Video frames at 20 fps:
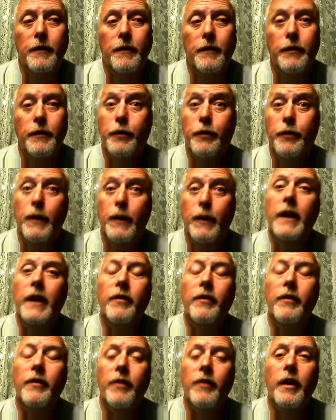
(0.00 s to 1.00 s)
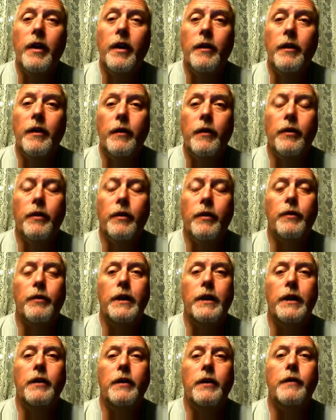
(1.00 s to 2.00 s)
the 3D sun or the
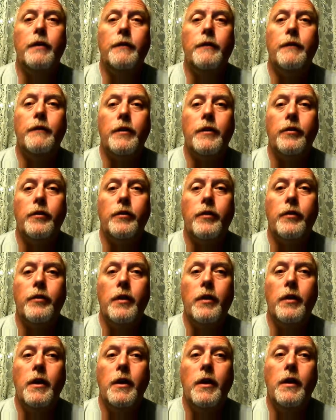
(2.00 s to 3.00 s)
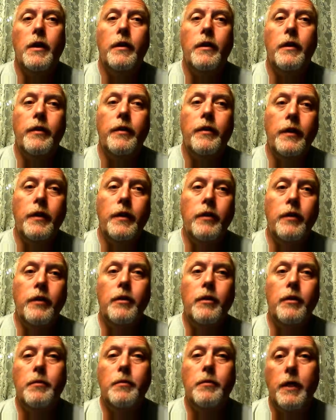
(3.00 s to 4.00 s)
3D universe, then
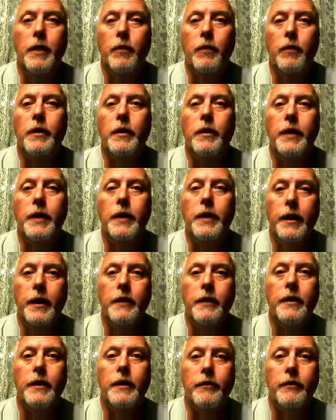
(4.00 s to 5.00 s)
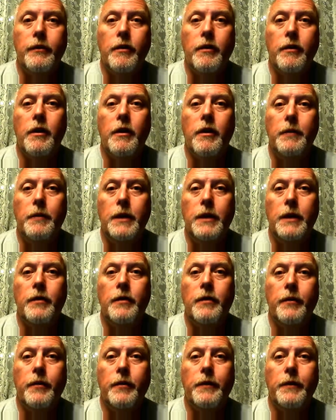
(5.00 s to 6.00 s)
you might want to get into astronomy or
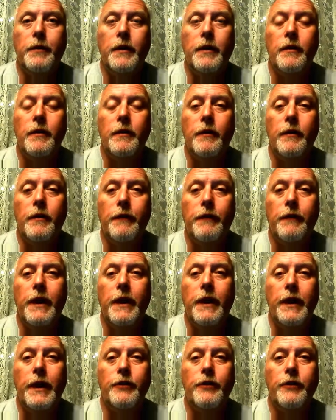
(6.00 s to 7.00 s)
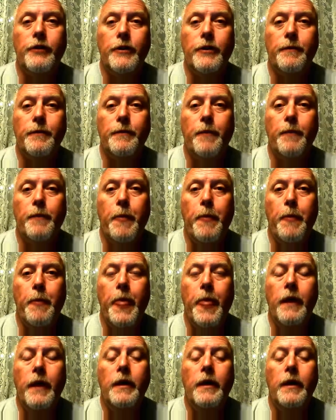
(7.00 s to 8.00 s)
something of that nature.
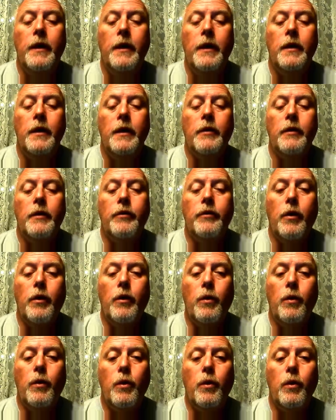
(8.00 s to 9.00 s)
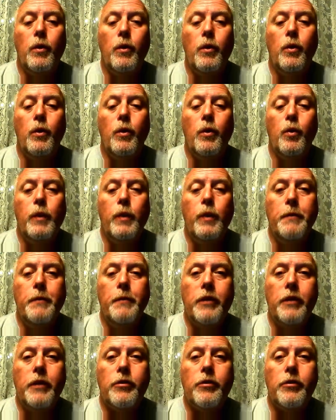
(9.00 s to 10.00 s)
So we
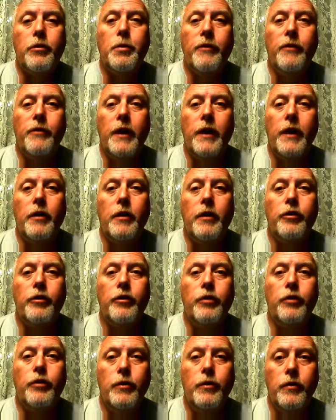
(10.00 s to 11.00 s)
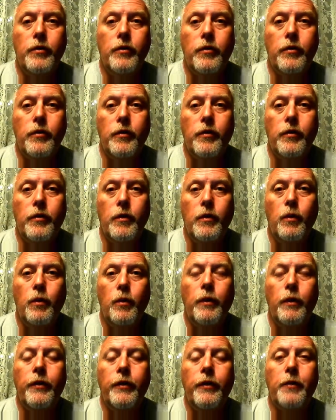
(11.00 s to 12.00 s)
must provide our students
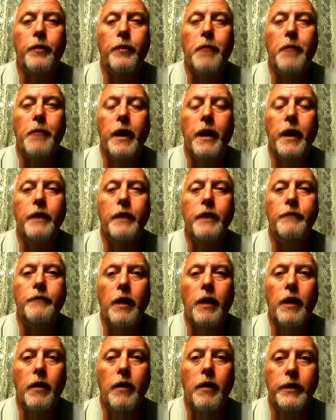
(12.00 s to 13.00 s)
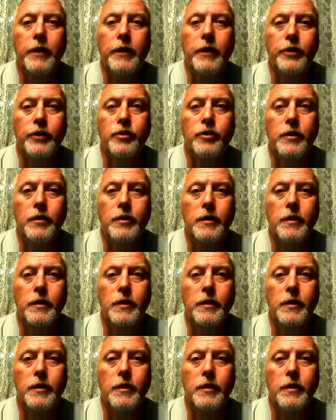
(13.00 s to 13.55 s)
with the body of knowledge